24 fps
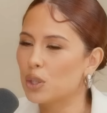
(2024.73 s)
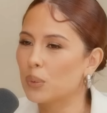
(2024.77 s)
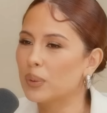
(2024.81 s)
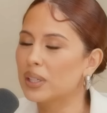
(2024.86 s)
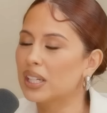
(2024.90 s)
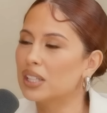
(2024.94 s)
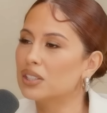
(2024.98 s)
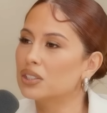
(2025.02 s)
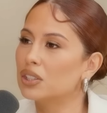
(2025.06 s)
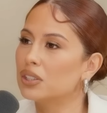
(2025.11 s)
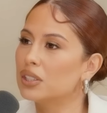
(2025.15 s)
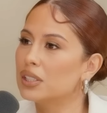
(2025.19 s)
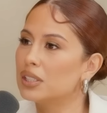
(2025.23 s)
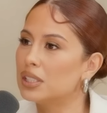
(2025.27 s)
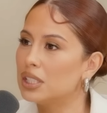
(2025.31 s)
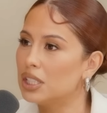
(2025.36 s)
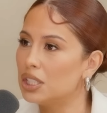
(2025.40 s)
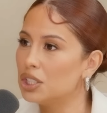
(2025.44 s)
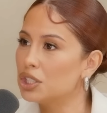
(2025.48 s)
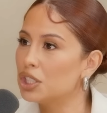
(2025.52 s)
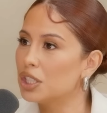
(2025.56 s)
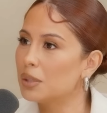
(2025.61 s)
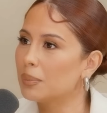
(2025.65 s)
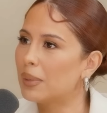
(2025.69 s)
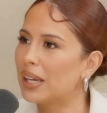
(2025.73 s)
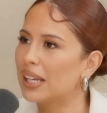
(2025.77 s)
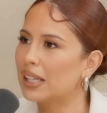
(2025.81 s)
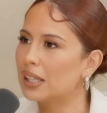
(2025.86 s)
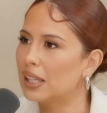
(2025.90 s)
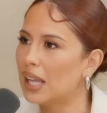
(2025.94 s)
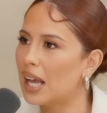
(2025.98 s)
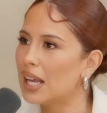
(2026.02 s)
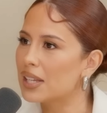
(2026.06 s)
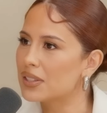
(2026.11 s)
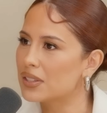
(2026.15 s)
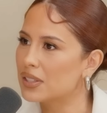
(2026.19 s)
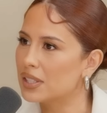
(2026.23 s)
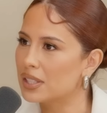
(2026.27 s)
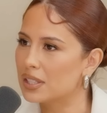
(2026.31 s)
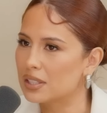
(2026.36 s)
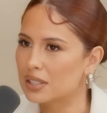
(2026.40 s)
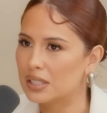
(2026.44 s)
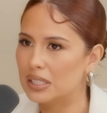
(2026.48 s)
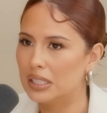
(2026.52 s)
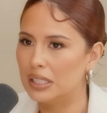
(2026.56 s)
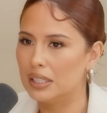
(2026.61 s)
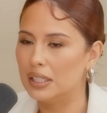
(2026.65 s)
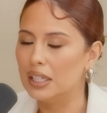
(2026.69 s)
when I started teaching my classes
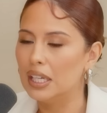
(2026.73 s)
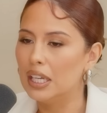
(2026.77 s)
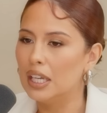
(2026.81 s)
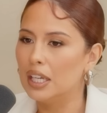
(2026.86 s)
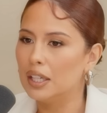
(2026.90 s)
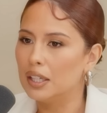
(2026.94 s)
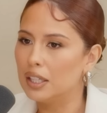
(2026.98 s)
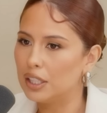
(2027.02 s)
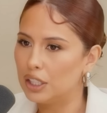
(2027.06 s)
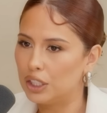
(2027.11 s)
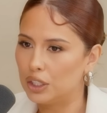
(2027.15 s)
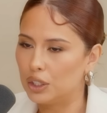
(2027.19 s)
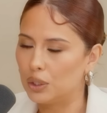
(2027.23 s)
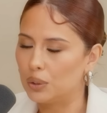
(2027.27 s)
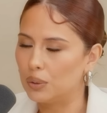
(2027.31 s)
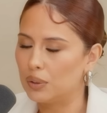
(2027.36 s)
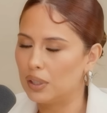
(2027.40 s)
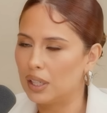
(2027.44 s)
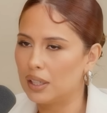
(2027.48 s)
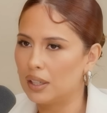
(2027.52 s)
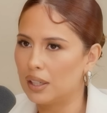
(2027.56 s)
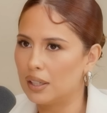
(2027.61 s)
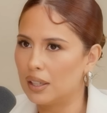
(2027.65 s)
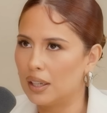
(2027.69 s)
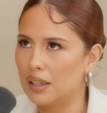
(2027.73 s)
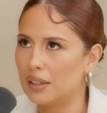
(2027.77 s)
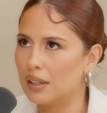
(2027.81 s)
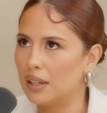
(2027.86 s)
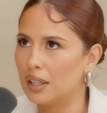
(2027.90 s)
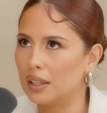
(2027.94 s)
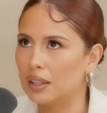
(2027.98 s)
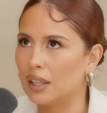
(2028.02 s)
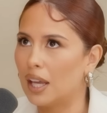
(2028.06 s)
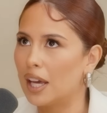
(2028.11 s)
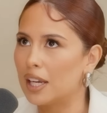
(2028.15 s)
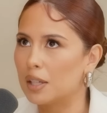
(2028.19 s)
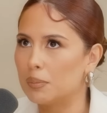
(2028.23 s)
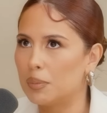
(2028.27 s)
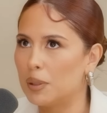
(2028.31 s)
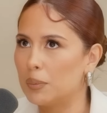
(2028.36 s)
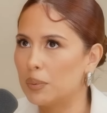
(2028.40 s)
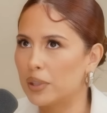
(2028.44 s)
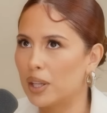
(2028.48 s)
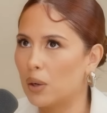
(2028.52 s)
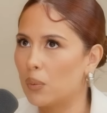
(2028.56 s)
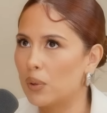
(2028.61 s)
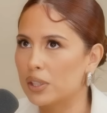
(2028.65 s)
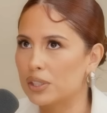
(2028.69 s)
to, you know, a lot of
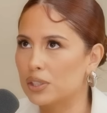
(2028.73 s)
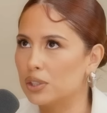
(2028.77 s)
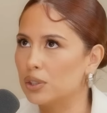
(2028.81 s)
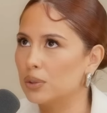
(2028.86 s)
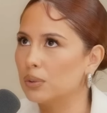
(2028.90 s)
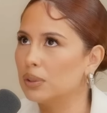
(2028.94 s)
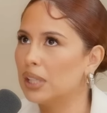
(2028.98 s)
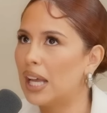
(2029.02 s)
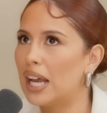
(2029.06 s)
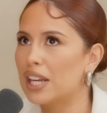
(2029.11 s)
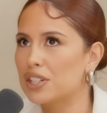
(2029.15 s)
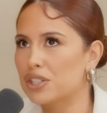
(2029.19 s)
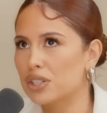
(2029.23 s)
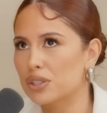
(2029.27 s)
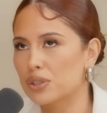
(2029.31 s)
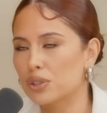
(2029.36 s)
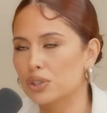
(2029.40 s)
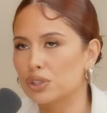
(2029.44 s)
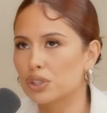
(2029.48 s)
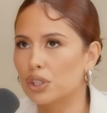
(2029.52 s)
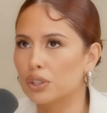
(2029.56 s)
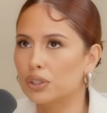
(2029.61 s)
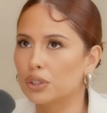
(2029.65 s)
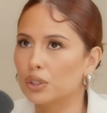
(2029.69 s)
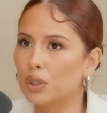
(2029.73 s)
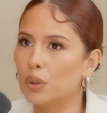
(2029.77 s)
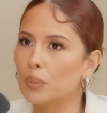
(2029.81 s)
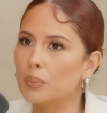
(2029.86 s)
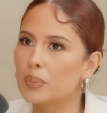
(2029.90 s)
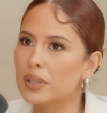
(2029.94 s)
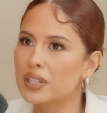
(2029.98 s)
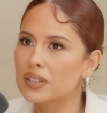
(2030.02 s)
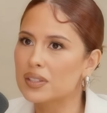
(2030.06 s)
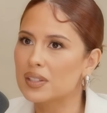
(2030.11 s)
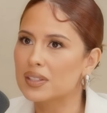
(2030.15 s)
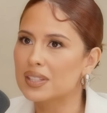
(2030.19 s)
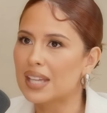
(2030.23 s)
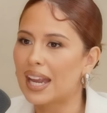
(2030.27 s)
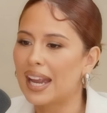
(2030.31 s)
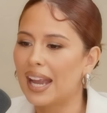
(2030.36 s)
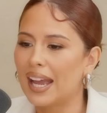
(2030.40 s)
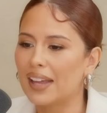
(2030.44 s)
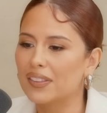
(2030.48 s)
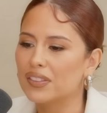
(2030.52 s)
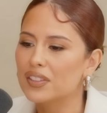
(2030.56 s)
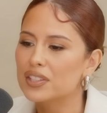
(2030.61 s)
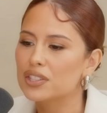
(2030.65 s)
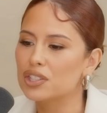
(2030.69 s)
people that want to do lashes or start their own business, I
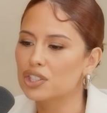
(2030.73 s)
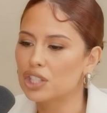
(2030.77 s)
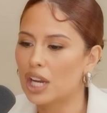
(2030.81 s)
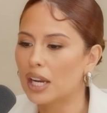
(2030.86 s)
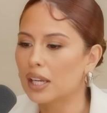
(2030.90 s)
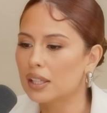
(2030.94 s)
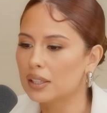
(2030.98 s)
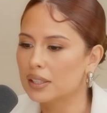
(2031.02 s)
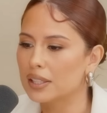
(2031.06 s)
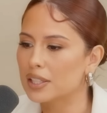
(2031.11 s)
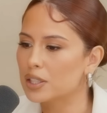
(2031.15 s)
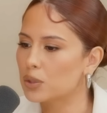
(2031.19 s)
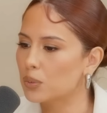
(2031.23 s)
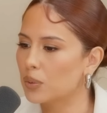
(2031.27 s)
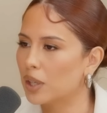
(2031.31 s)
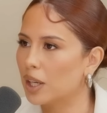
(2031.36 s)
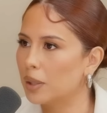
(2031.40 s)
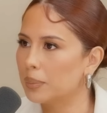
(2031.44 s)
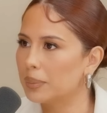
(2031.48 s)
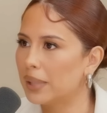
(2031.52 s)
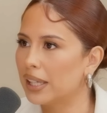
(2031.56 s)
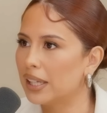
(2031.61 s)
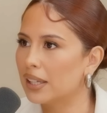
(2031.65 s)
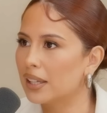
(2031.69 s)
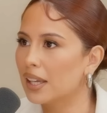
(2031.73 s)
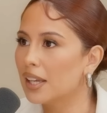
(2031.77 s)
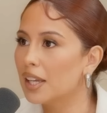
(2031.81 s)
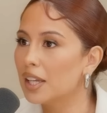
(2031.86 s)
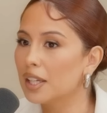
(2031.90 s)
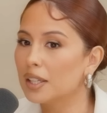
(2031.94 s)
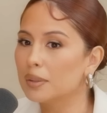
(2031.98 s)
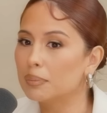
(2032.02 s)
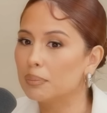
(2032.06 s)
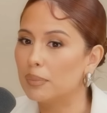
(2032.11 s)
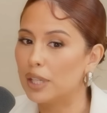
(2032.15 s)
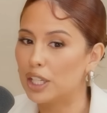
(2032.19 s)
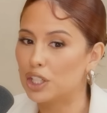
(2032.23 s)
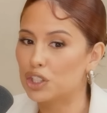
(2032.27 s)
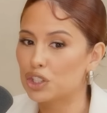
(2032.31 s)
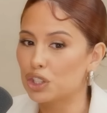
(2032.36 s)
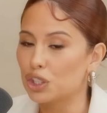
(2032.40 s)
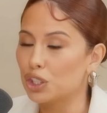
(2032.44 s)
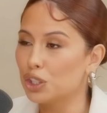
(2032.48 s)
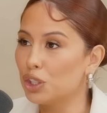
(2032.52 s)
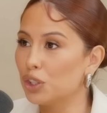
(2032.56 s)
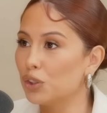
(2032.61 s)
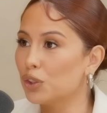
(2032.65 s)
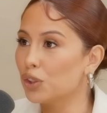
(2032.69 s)
had this checklist where I'm like, make
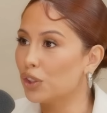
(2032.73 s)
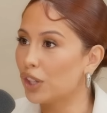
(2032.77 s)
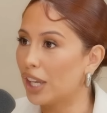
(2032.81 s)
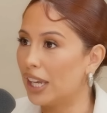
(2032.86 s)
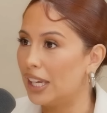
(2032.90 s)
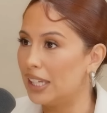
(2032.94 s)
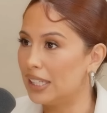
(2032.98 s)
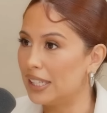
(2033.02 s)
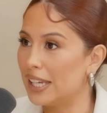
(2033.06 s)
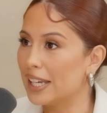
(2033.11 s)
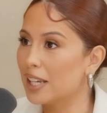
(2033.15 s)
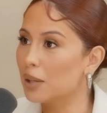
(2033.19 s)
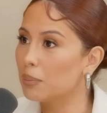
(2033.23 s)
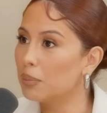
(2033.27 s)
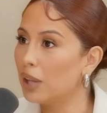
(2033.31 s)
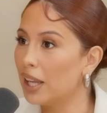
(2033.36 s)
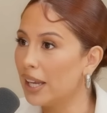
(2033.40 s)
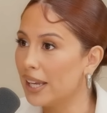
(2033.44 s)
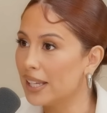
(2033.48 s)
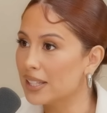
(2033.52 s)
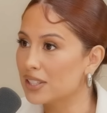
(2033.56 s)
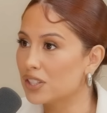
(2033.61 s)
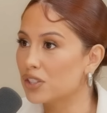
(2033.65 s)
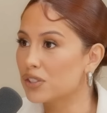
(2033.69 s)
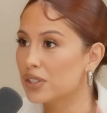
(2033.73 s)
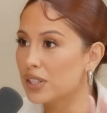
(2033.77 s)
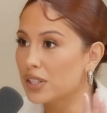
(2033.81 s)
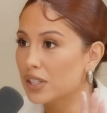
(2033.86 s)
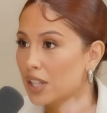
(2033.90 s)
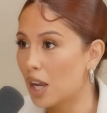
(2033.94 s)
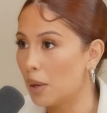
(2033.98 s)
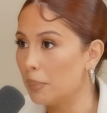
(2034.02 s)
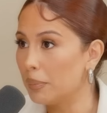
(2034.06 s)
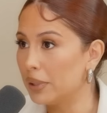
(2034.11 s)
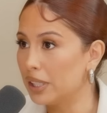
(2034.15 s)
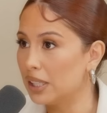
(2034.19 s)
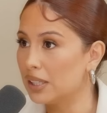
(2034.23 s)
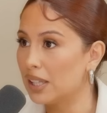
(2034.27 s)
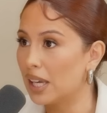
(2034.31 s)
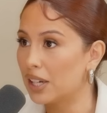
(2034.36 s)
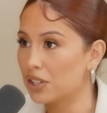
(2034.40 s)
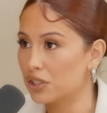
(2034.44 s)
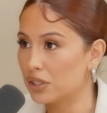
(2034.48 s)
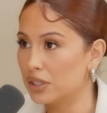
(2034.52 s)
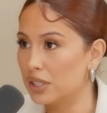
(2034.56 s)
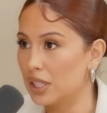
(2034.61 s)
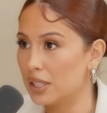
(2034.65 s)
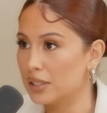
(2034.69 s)
sure you're ADA compliant. There's this company that
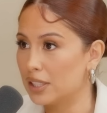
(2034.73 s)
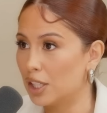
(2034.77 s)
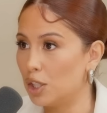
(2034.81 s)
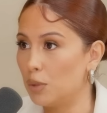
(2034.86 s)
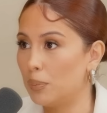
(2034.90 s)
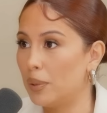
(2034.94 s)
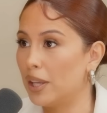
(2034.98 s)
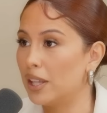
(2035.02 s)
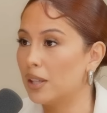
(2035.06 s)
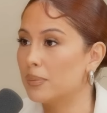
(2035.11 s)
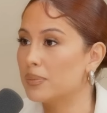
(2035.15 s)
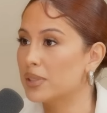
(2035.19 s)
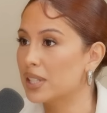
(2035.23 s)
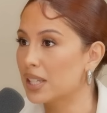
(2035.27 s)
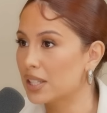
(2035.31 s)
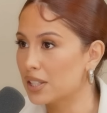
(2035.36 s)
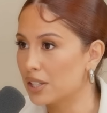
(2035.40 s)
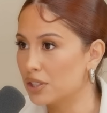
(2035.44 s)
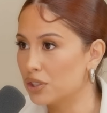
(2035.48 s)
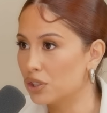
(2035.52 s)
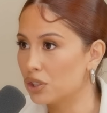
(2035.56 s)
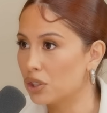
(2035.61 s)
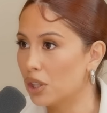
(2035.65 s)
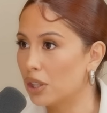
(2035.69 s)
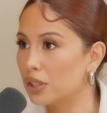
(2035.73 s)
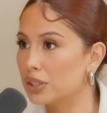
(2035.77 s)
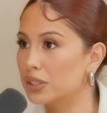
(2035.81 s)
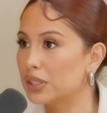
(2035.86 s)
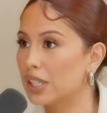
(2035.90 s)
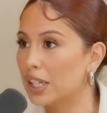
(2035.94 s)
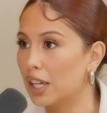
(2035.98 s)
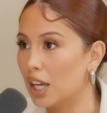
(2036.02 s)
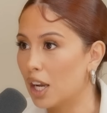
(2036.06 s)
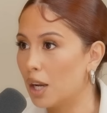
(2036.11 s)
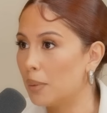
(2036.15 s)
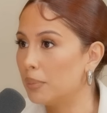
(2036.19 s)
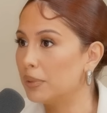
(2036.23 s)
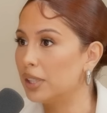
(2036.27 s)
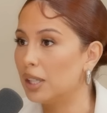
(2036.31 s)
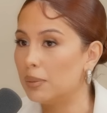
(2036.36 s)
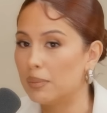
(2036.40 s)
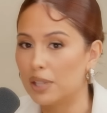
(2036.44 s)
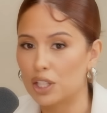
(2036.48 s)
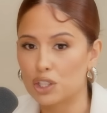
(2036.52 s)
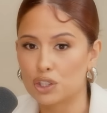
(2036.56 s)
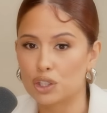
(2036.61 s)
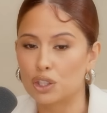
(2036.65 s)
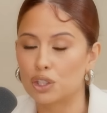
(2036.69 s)
actually does that. You pay them $600. They come and they
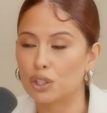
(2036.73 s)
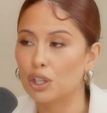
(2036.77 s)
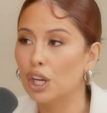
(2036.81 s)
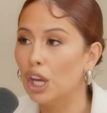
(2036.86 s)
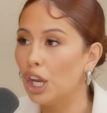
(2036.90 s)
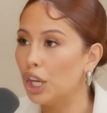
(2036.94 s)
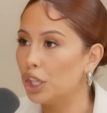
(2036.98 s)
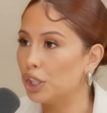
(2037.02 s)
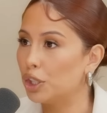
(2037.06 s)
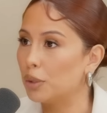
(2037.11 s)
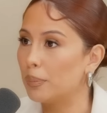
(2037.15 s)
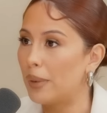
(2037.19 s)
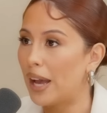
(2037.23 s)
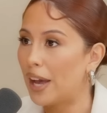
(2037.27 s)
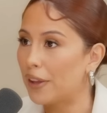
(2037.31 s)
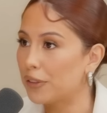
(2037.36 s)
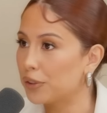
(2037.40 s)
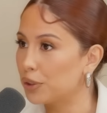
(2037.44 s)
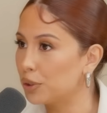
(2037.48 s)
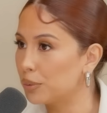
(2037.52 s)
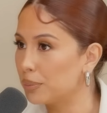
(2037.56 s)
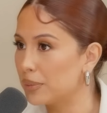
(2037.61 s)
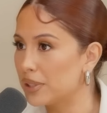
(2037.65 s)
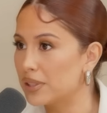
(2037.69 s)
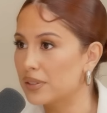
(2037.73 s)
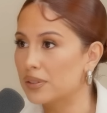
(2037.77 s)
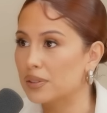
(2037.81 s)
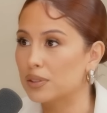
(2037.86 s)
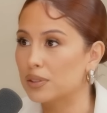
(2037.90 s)
make sure your bathroom is